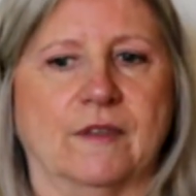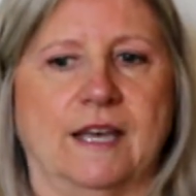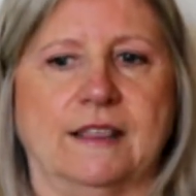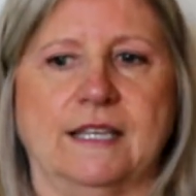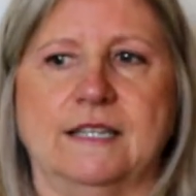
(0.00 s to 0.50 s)

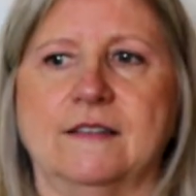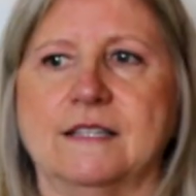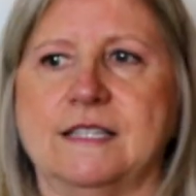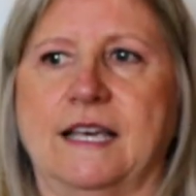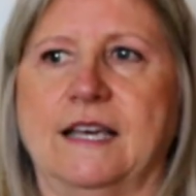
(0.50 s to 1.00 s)
at the end of
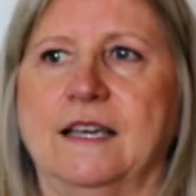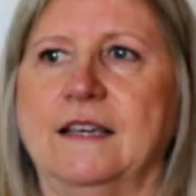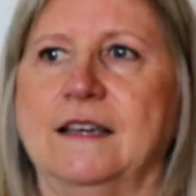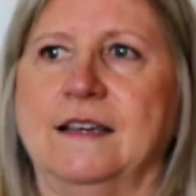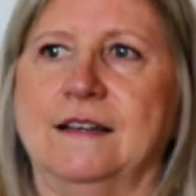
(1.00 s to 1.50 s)
the
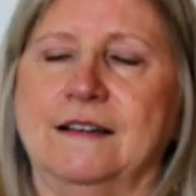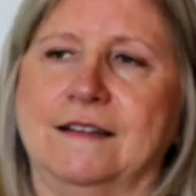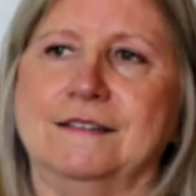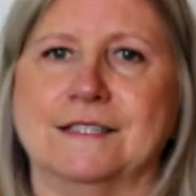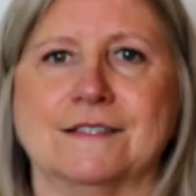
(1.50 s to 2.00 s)
day, it
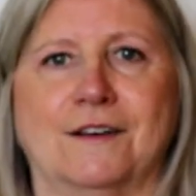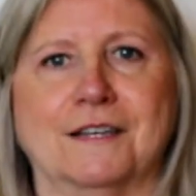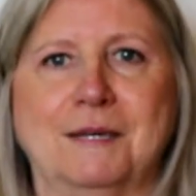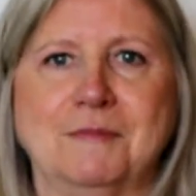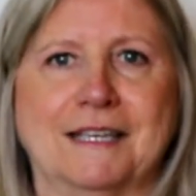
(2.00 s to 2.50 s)
just all
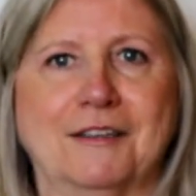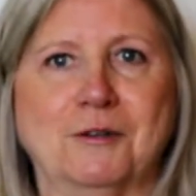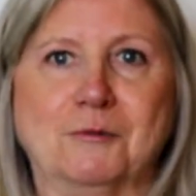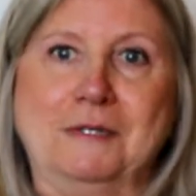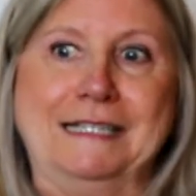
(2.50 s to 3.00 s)
came
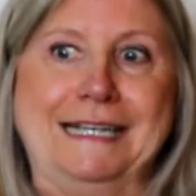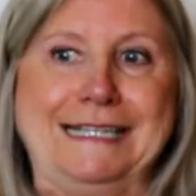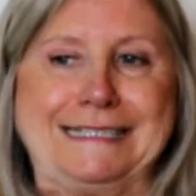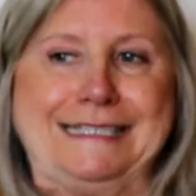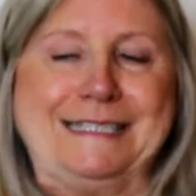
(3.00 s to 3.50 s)
together really
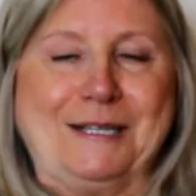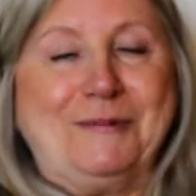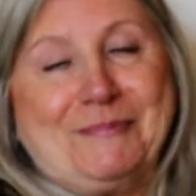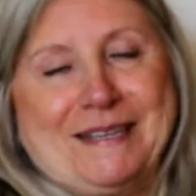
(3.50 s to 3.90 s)
nicely, so I'm